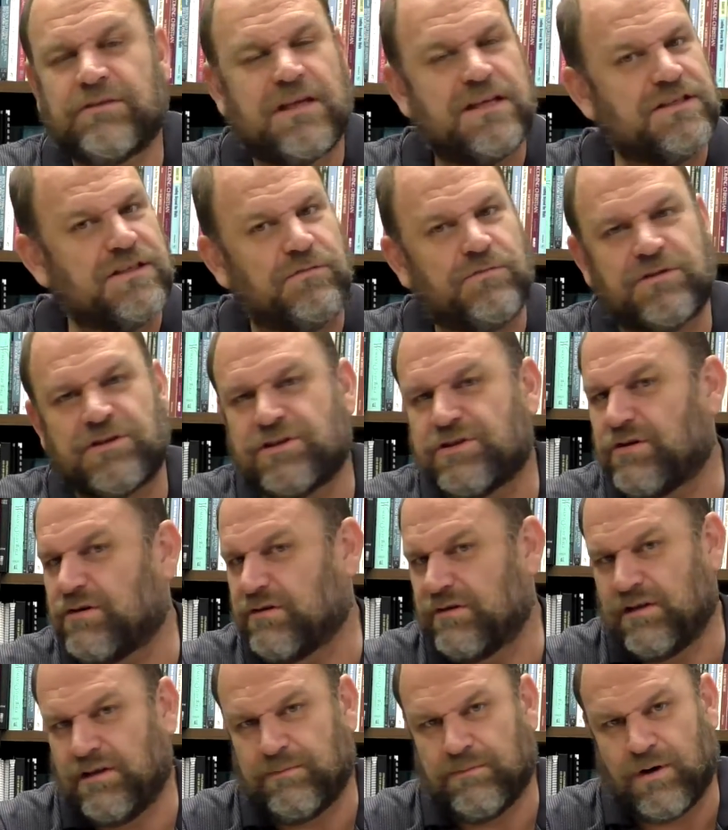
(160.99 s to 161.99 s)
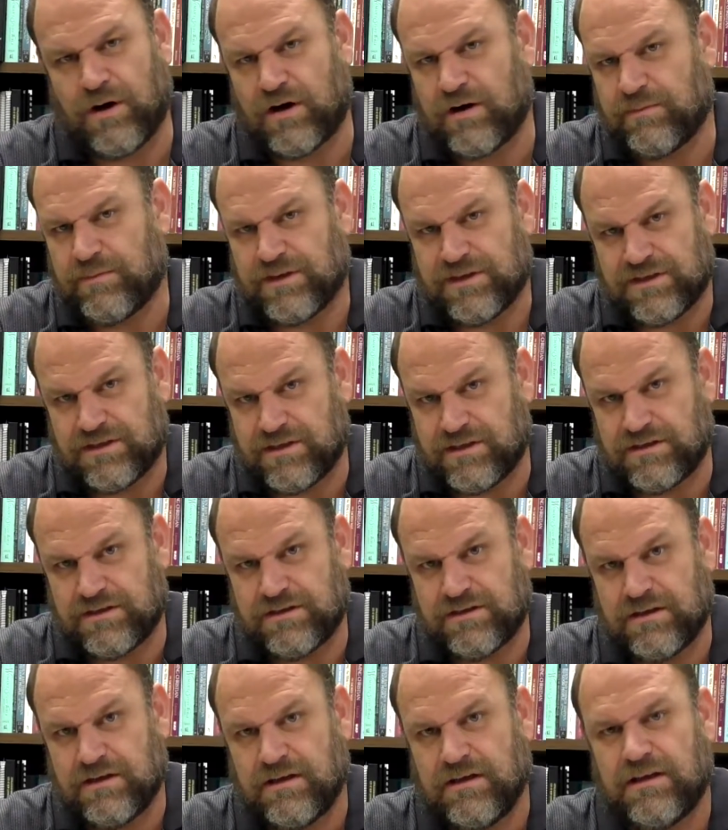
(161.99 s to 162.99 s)
as it was certainly
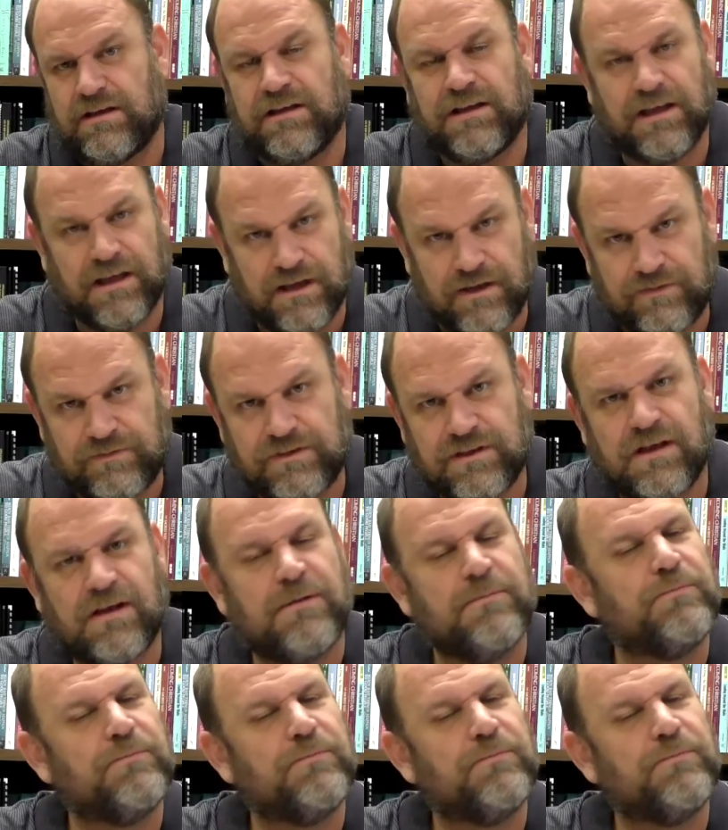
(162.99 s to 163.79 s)
Barnabas's gift,